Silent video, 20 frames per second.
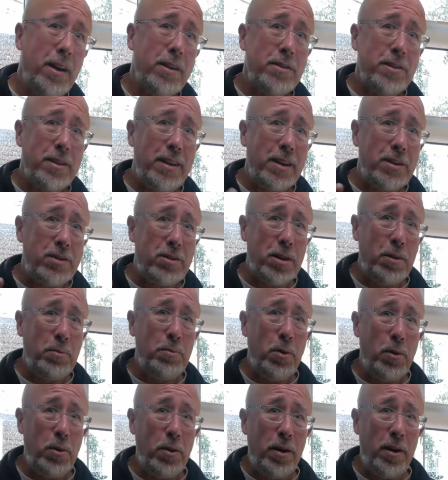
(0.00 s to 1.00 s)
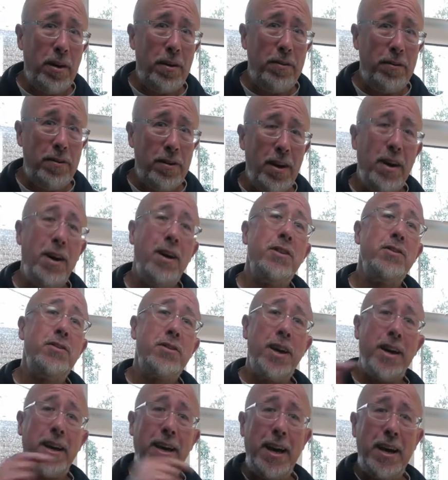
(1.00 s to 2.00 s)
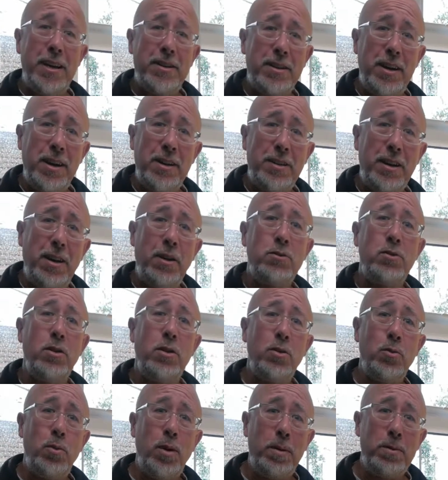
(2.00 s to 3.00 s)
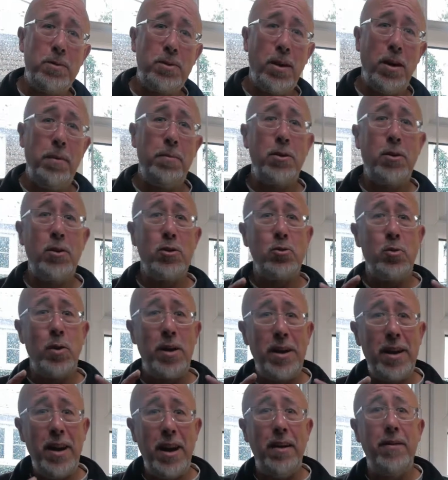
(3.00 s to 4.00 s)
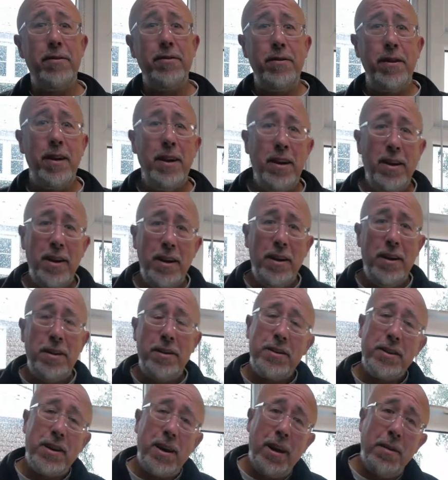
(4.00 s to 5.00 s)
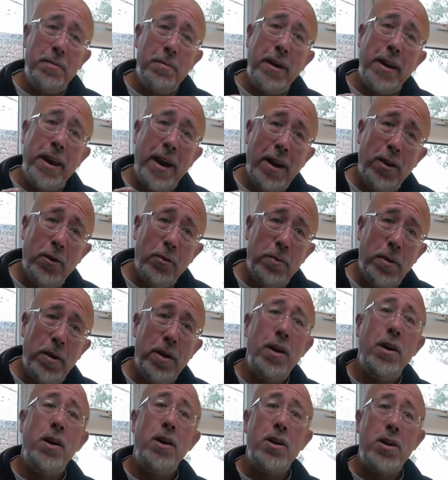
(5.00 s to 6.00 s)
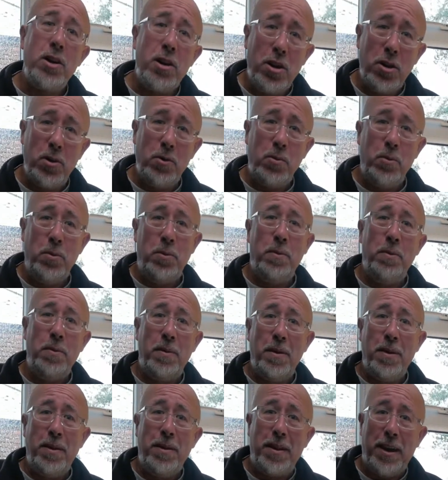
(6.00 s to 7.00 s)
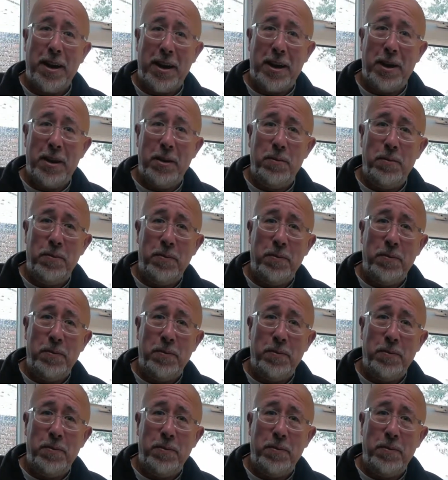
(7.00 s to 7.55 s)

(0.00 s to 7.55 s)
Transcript: So that's Simple Life. Check out details on the website, because we love to come and help you. Thank you.